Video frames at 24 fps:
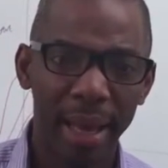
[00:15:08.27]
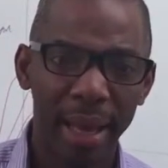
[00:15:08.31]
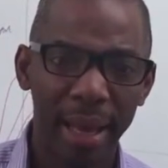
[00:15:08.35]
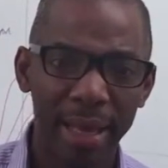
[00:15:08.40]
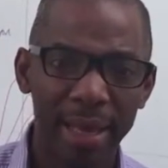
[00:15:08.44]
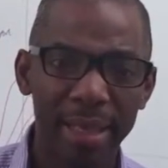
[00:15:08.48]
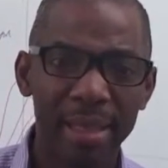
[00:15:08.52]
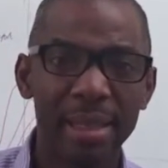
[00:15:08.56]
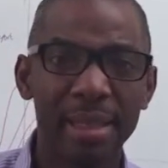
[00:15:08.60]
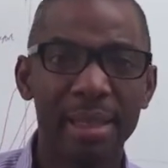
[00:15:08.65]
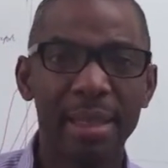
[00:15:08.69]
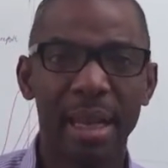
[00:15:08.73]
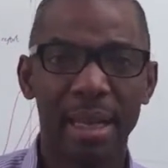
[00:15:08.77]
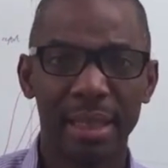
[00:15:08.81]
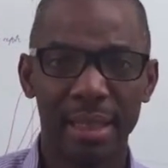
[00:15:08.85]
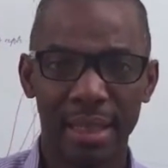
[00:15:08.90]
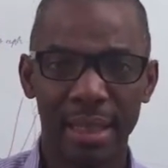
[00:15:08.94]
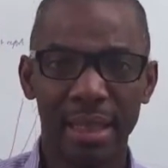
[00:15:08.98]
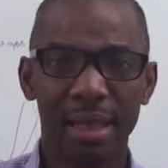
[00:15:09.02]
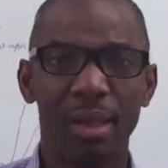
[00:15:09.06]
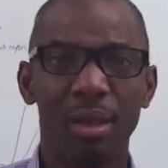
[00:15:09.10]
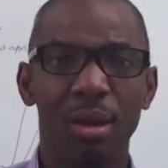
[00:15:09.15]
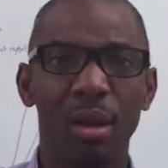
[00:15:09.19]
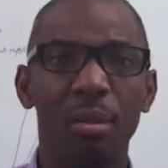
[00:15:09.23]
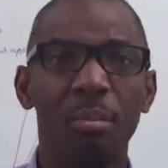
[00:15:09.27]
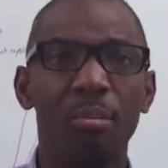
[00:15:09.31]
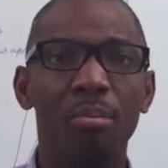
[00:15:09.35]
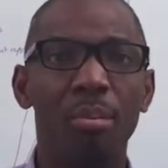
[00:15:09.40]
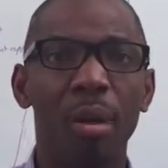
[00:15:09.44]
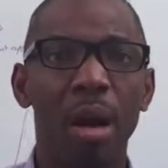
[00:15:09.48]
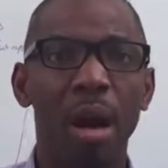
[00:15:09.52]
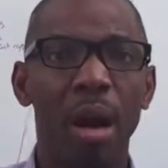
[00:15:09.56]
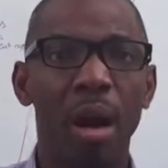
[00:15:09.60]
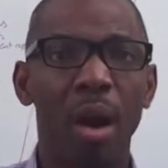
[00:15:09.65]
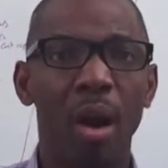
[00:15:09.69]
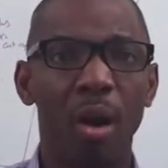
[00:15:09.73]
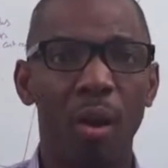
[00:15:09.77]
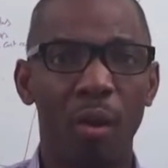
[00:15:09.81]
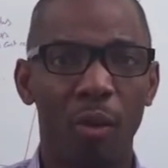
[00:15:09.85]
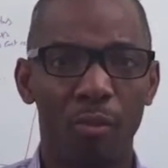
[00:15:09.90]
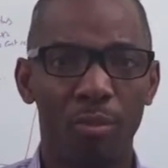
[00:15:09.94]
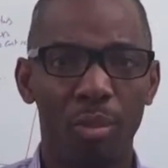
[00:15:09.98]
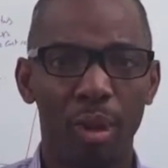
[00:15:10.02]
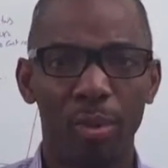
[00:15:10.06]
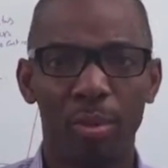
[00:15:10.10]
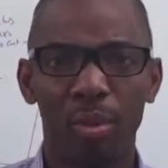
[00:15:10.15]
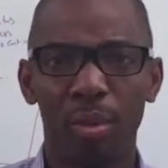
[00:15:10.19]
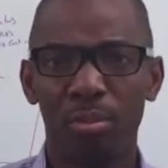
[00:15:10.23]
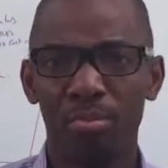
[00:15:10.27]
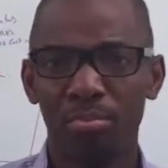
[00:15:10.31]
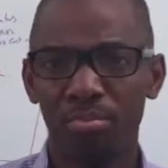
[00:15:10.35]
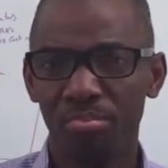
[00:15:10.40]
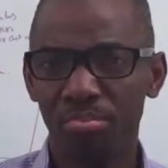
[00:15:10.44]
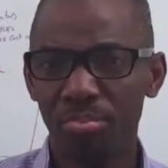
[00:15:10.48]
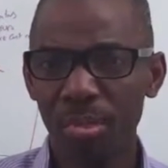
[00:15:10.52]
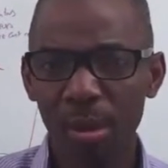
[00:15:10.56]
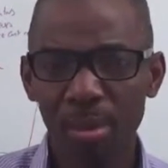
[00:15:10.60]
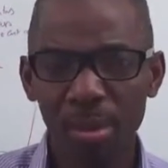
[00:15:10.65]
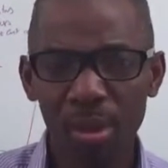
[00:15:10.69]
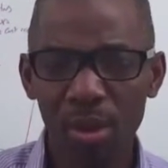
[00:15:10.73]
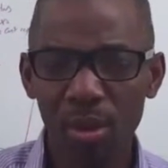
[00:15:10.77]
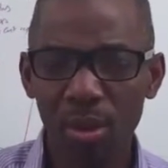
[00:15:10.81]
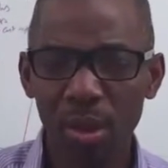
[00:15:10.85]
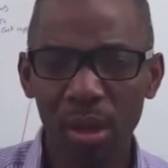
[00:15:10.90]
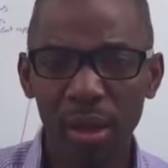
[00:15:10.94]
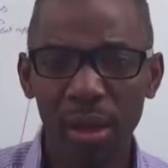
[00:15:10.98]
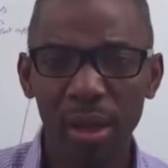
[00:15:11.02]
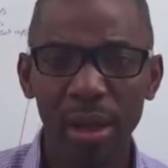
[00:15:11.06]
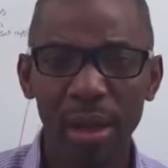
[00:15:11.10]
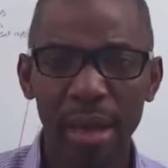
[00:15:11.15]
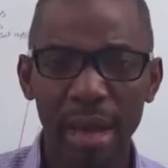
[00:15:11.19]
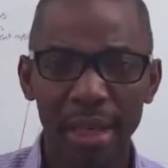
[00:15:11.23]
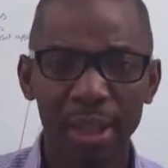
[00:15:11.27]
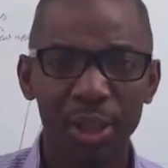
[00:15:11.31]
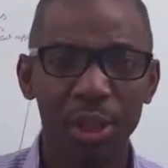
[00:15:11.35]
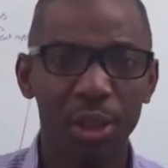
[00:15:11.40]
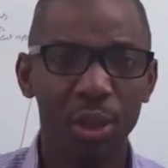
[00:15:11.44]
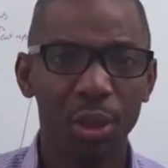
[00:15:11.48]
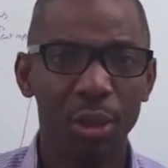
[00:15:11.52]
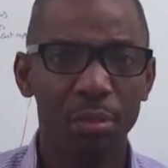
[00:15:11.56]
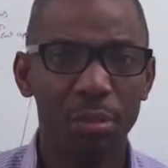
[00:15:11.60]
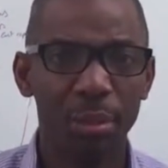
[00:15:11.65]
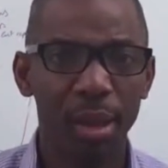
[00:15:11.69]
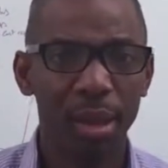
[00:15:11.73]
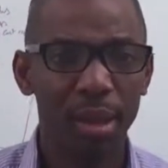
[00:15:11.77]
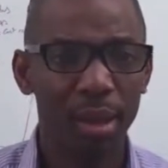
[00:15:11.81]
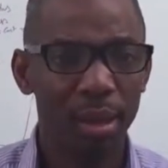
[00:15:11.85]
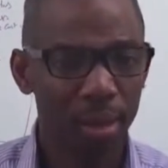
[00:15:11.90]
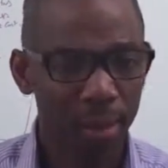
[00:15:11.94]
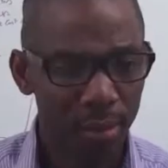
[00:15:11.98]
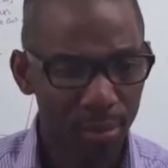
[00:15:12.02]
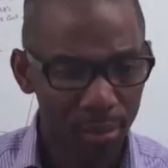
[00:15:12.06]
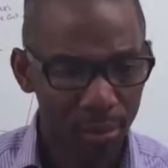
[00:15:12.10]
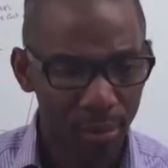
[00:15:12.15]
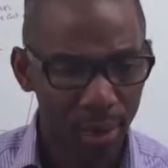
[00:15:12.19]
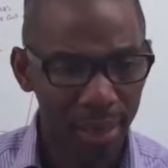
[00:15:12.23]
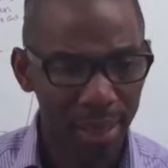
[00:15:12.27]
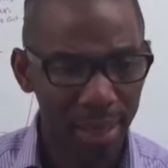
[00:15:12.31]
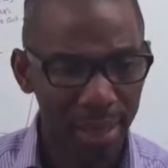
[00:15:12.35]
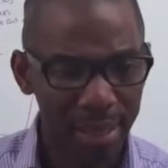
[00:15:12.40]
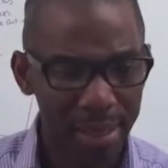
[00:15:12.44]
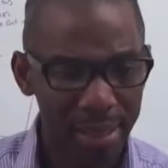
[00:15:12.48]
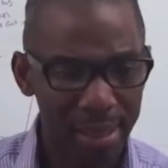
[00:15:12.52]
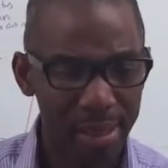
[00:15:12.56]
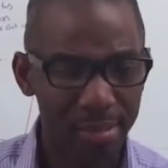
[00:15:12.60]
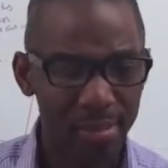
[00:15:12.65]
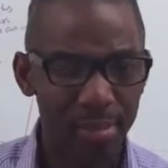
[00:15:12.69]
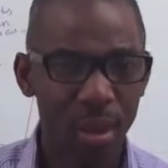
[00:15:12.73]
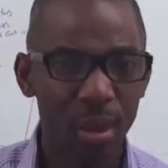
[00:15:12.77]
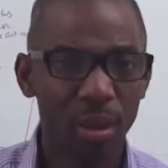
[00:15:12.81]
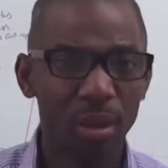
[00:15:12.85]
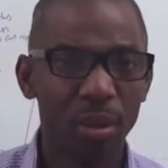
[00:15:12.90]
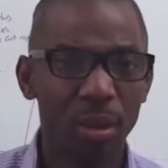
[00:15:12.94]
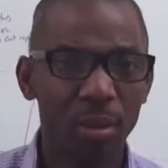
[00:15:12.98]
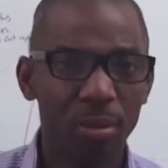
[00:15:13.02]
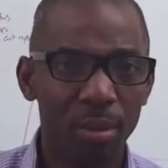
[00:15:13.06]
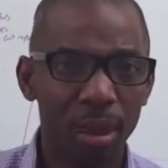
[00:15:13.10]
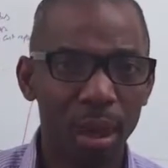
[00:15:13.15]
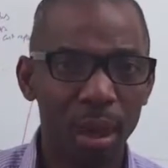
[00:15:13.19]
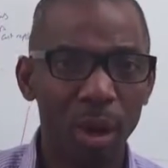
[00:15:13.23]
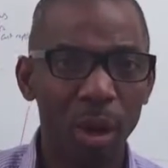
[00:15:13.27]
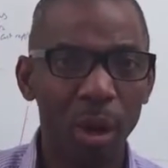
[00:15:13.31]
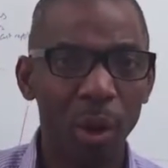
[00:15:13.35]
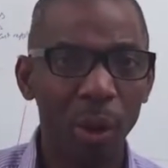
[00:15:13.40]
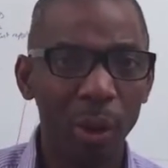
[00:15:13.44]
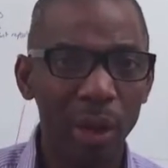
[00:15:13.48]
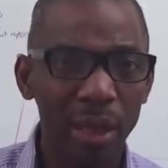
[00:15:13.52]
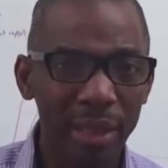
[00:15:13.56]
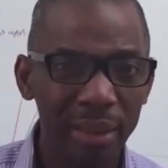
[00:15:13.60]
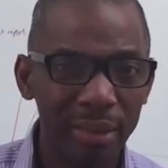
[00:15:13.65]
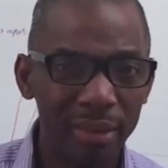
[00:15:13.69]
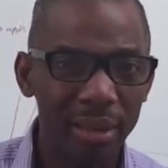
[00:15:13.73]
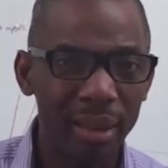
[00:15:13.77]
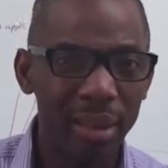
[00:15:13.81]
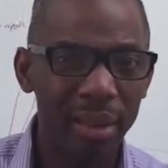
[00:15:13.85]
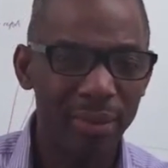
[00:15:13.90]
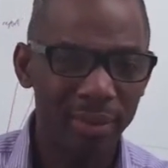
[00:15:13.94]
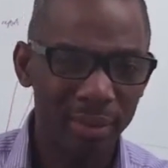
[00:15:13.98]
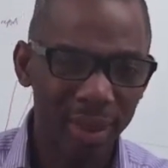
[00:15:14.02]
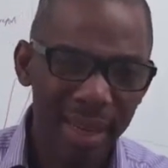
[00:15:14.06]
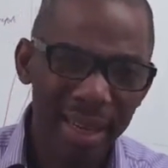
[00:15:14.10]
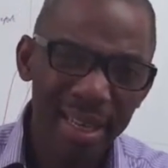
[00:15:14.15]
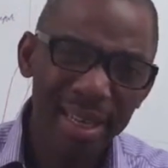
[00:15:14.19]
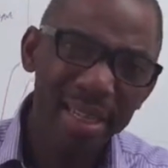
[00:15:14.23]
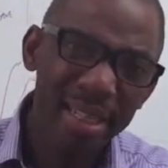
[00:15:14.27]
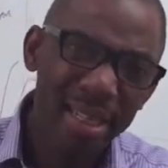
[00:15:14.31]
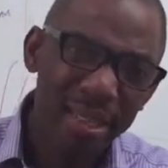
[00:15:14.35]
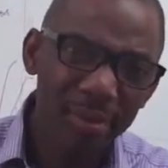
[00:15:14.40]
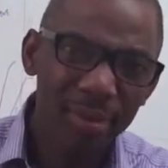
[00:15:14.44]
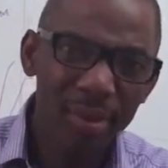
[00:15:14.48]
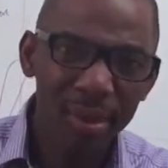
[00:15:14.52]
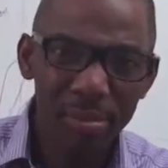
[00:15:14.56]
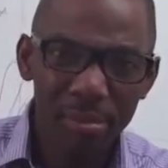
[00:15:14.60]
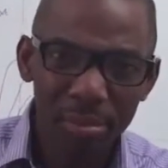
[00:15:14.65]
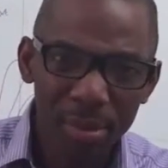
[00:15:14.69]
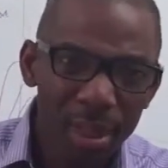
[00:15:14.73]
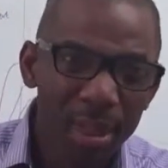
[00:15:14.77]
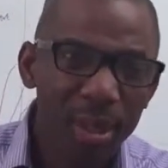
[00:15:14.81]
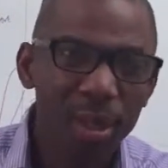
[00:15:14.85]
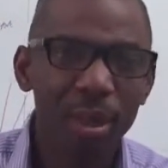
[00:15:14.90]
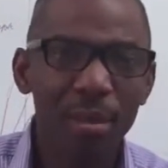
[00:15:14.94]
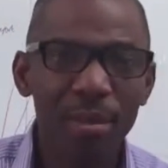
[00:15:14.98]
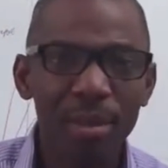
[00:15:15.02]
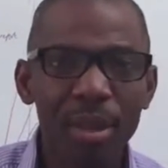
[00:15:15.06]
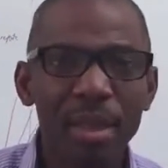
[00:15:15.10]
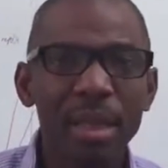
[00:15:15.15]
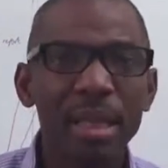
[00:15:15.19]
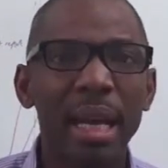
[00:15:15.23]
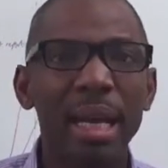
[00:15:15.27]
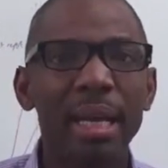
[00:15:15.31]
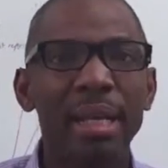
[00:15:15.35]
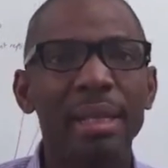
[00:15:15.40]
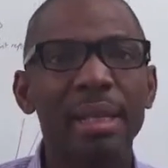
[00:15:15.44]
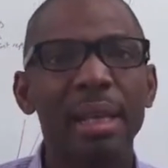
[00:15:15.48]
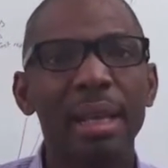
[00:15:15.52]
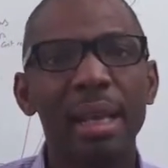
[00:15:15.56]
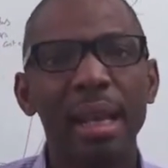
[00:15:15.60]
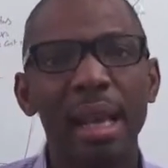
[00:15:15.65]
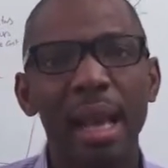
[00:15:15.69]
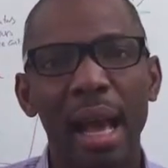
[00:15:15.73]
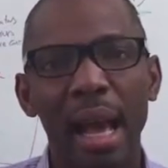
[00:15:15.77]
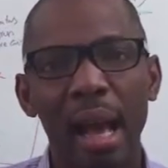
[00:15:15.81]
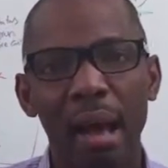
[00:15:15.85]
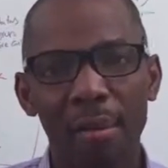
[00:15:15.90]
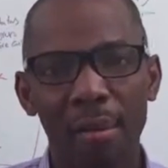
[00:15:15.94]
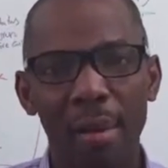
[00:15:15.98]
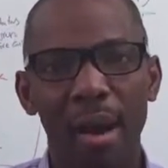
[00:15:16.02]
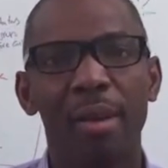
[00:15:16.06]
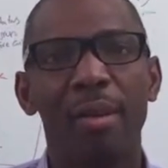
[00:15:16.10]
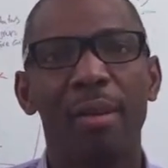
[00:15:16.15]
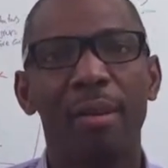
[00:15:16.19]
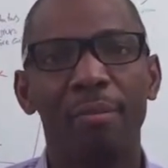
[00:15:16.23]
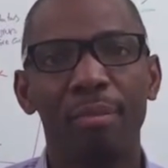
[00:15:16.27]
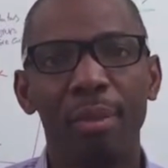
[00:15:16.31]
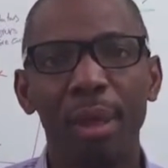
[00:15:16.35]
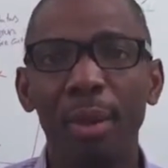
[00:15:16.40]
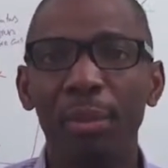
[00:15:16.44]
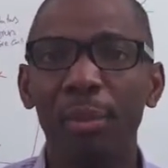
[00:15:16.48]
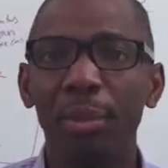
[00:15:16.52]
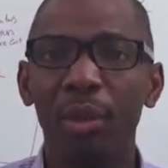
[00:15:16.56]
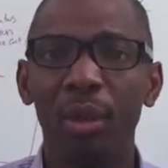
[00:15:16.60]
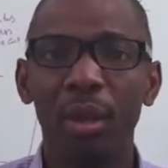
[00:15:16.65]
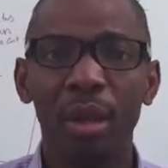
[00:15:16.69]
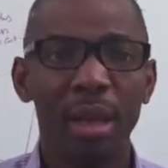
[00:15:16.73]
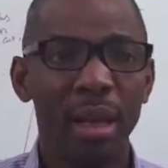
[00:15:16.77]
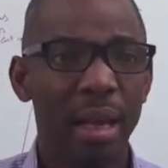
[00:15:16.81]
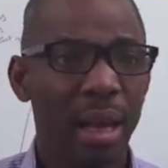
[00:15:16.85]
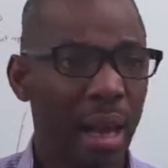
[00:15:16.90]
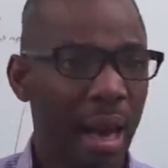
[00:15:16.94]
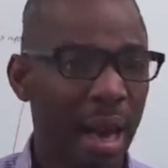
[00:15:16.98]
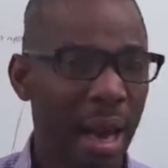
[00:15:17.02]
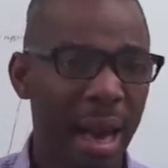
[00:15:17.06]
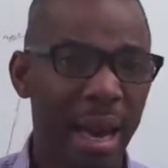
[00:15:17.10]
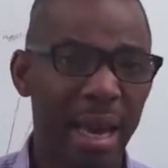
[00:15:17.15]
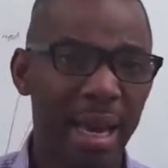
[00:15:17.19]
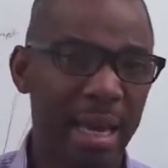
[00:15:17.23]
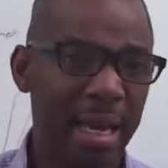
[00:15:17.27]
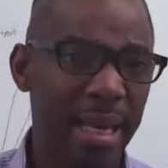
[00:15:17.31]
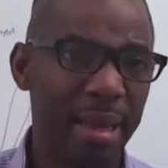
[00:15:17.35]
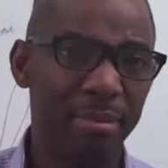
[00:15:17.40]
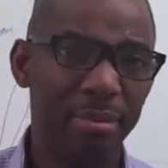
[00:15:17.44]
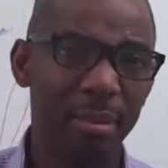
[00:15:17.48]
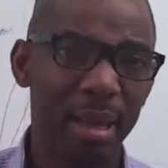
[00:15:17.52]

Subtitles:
a certain number of people, maybe not a large number, but a small number or a relatively medium-sized amount of people, i.e.